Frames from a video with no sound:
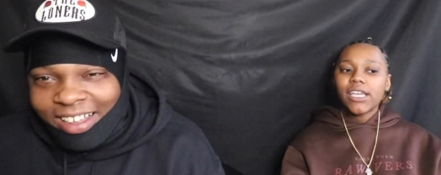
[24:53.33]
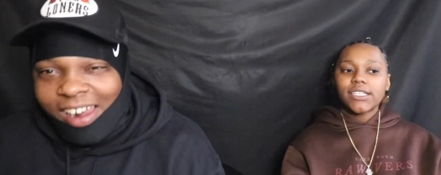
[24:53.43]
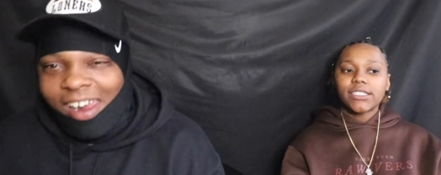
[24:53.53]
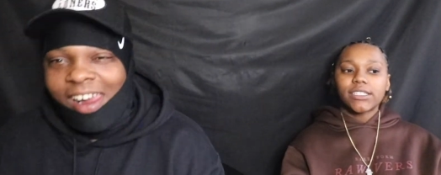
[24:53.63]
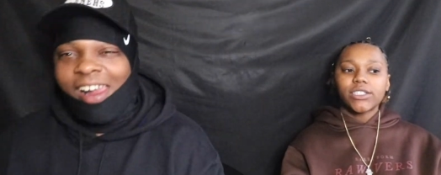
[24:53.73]

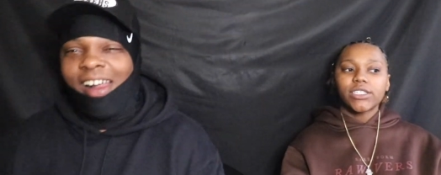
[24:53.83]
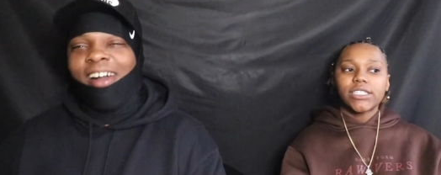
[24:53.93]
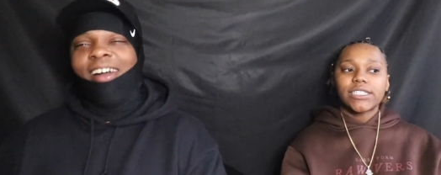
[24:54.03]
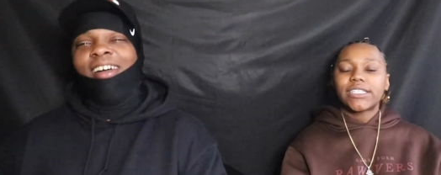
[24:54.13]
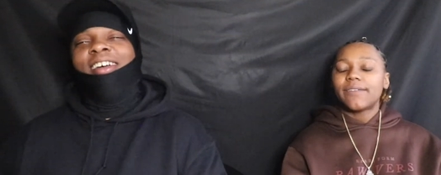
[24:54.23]
Speaker 1: is
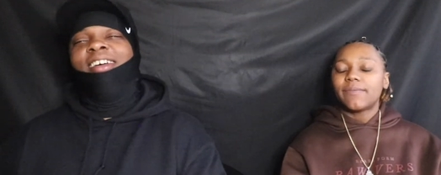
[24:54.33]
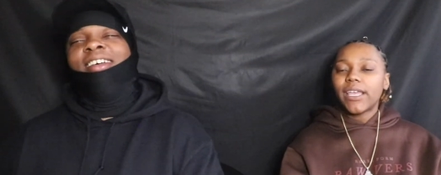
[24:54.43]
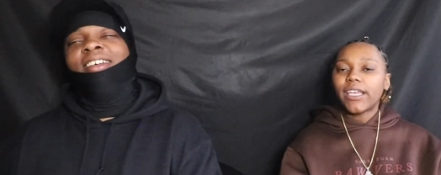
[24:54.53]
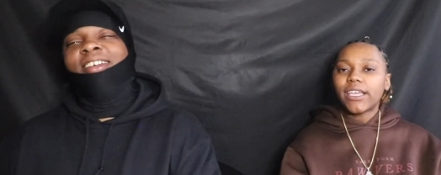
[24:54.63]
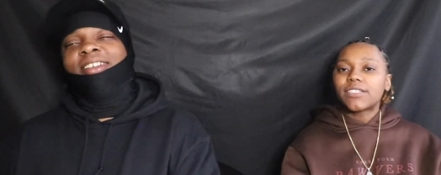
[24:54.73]
literally the same
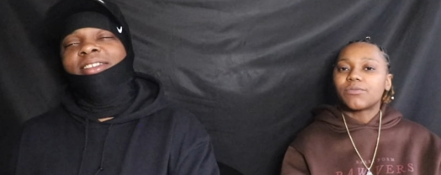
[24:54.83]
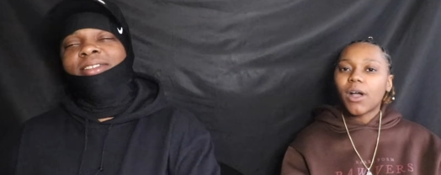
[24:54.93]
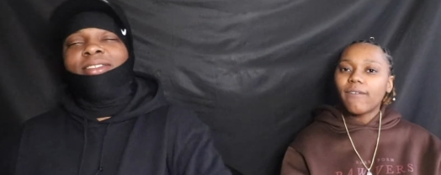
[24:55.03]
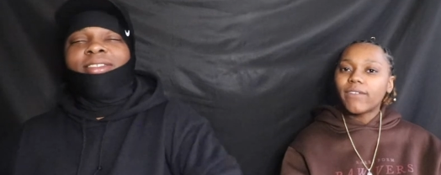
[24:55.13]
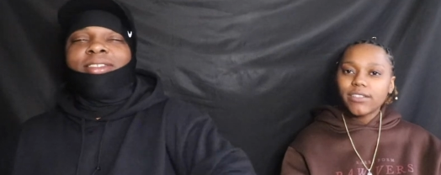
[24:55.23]
thing. It's
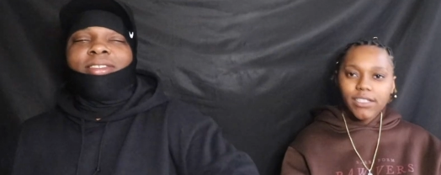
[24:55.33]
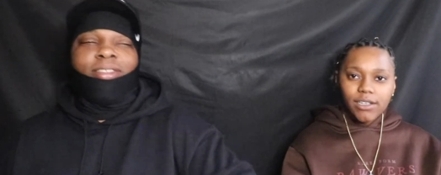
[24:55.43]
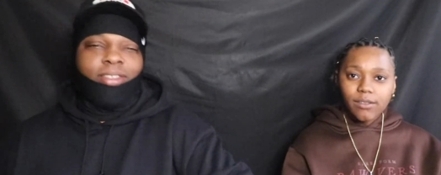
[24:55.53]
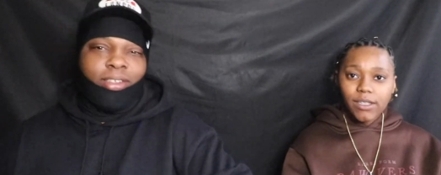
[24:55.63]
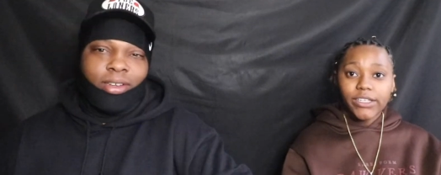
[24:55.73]

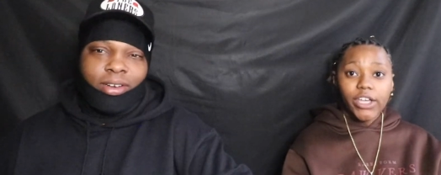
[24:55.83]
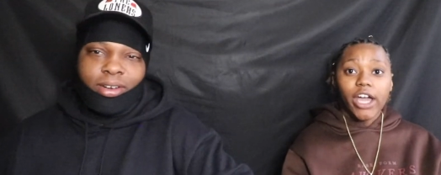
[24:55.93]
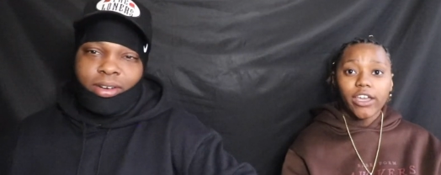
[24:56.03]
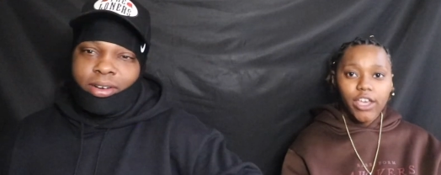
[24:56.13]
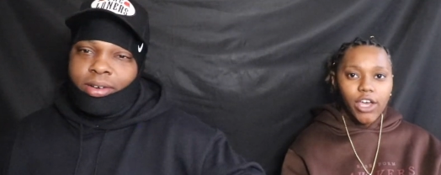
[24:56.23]
rawverseclothing.co
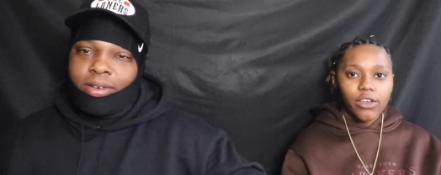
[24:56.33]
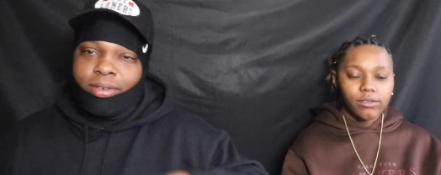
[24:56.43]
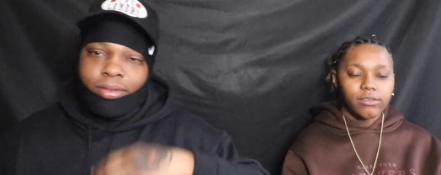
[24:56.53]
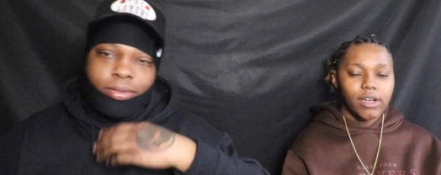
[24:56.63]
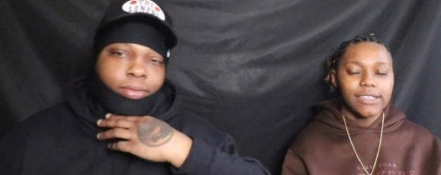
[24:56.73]
dot
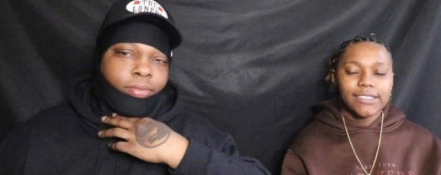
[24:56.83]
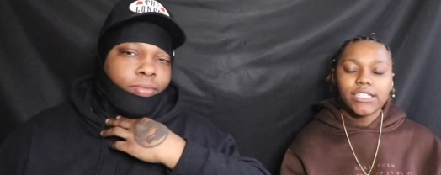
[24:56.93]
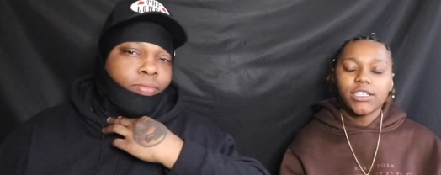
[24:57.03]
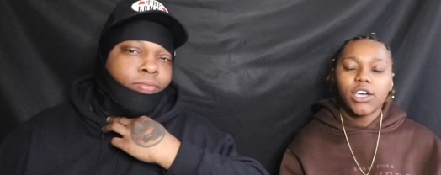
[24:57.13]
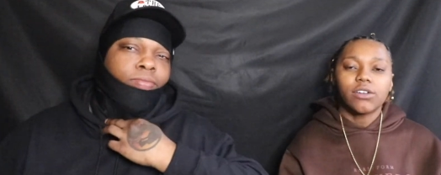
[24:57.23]

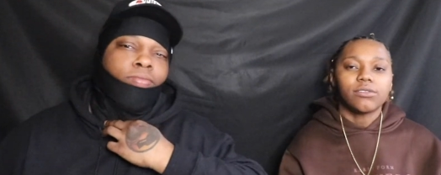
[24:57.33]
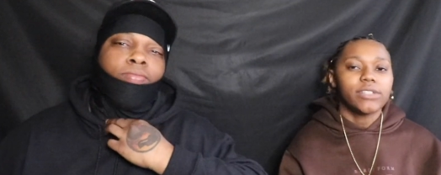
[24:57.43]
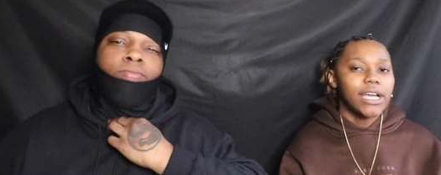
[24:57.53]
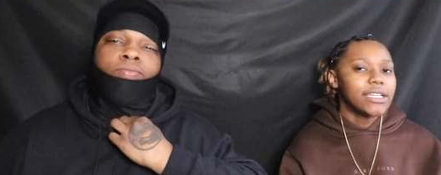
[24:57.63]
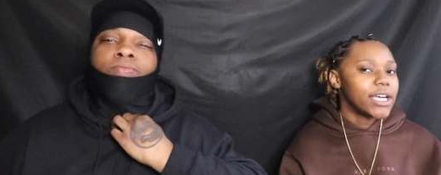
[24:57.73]
co
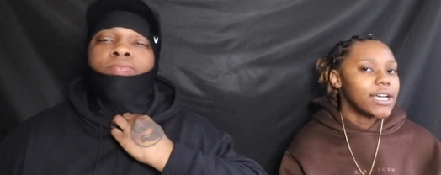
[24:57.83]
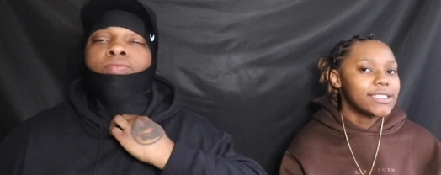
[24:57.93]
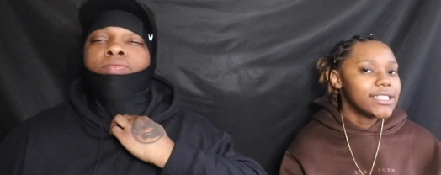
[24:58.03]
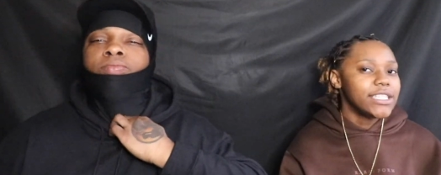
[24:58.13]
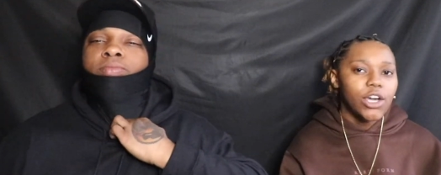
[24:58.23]
not
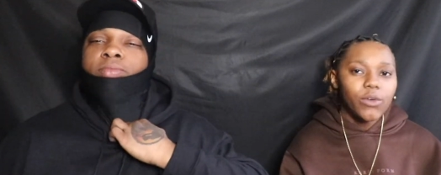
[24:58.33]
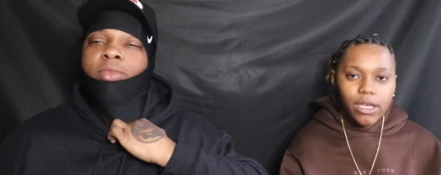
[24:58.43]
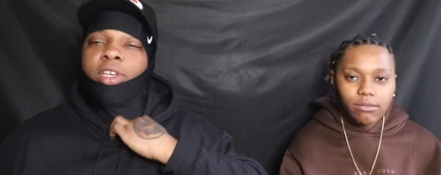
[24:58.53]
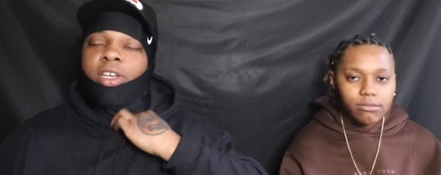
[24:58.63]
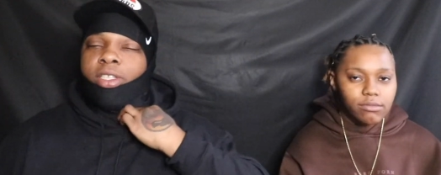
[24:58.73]
dot
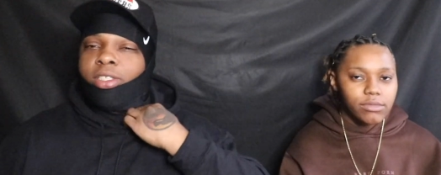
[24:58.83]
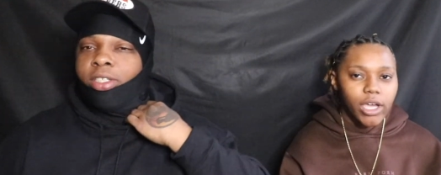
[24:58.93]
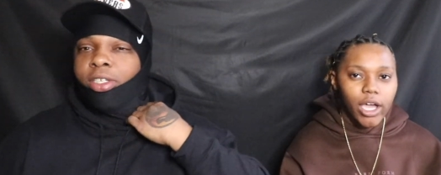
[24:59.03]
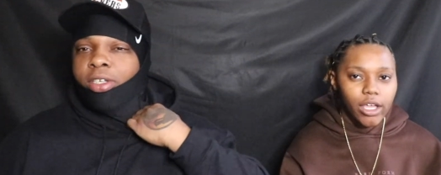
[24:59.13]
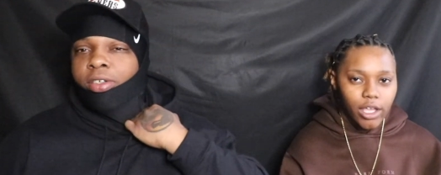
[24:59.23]
com
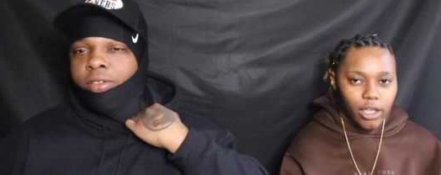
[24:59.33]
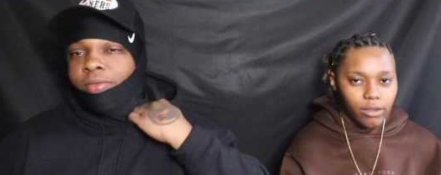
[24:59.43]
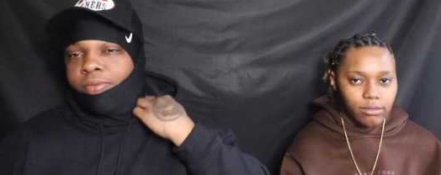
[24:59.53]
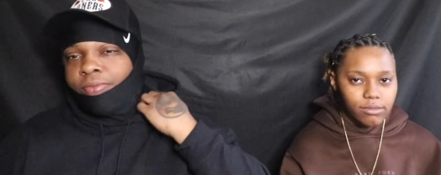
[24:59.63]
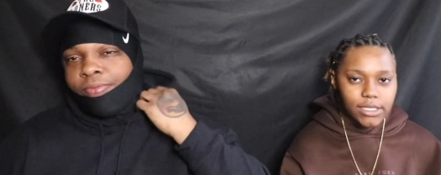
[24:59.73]
dot
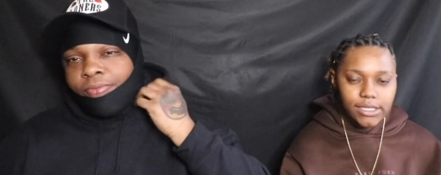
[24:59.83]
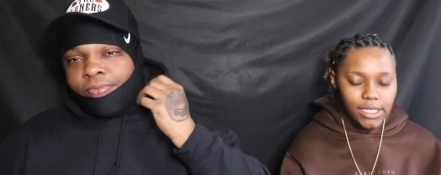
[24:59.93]
co. It's